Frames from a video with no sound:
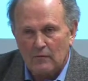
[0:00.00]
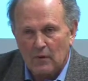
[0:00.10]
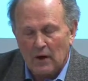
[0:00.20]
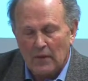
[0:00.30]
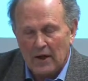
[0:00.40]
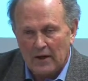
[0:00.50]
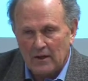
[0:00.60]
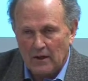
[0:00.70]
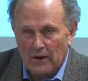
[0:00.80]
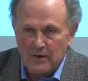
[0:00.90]
that
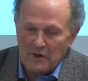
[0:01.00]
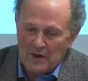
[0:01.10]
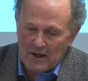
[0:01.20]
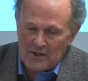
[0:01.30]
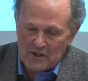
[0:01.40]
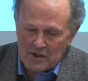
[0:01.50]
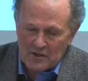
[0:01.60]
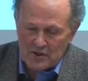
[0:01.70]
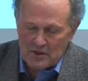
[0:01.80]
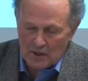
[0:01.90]
kind of
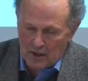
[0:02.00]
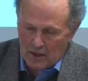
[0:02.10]
analysis